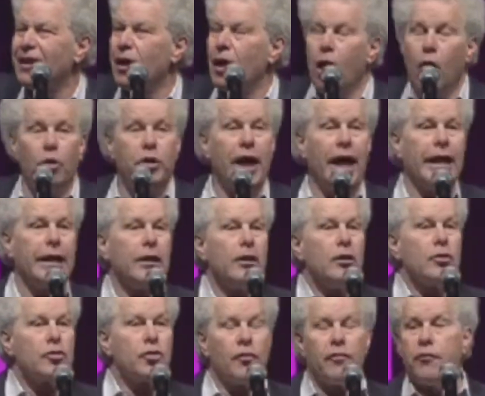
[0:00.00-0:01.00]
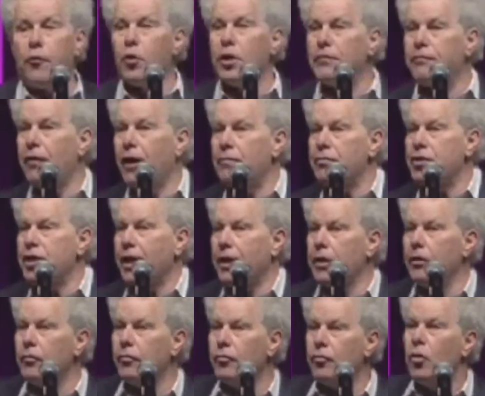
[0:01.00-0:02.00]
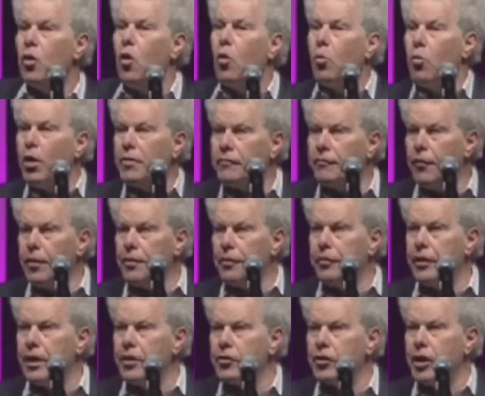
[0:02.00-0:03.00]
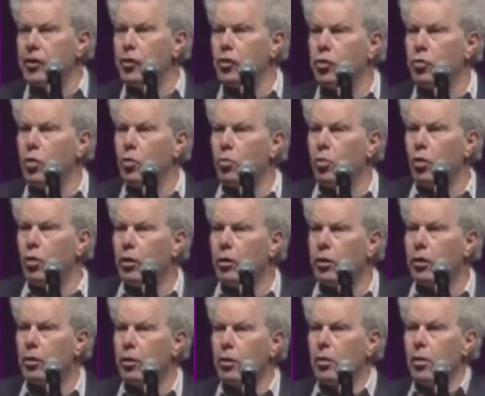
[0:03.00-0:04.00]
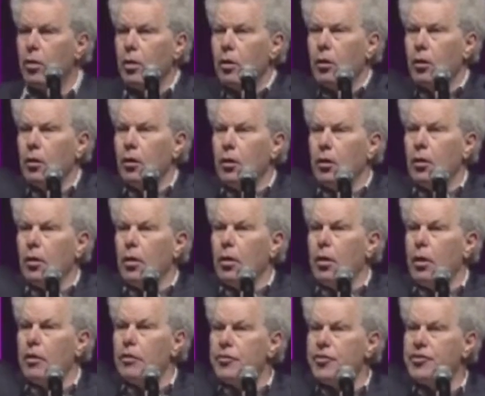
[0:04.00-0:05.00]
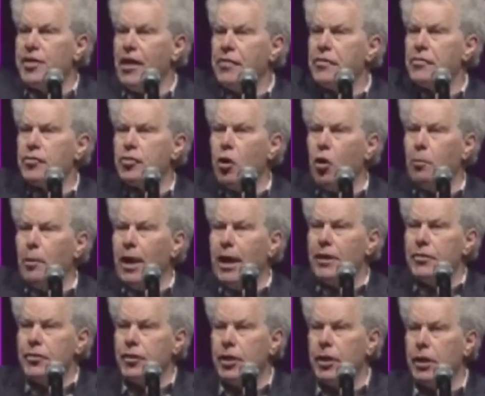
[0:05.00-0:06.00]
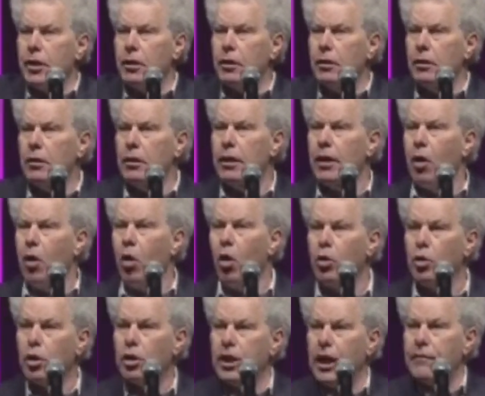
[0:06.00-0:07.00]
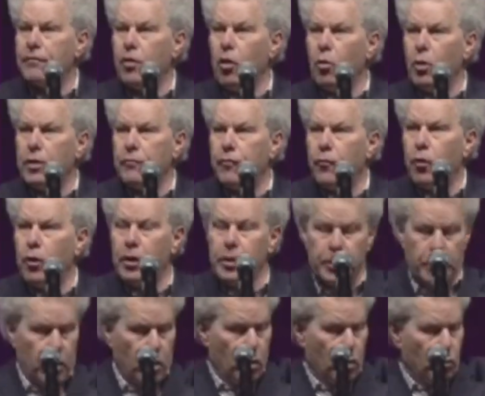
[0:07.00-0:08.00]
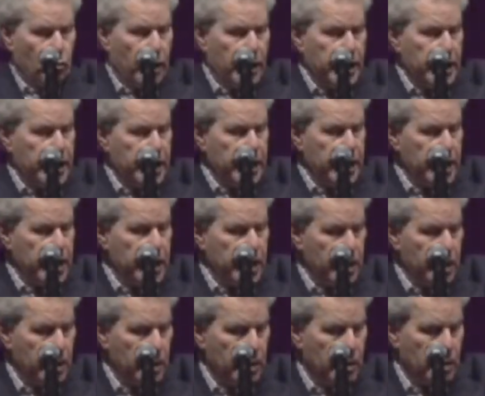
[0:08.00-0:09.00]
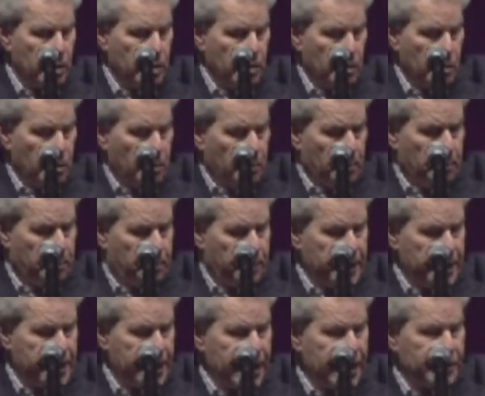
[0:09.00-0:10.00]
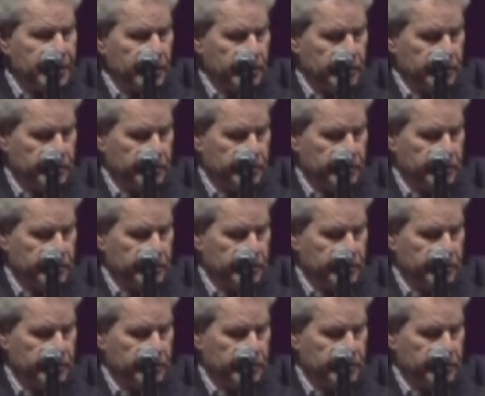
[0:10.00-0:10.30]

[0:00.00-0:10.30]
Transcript: Okay, so 45 seconds. What fun things can you do at work? Stethoscope asking, autoclave going for it. Ready, begin.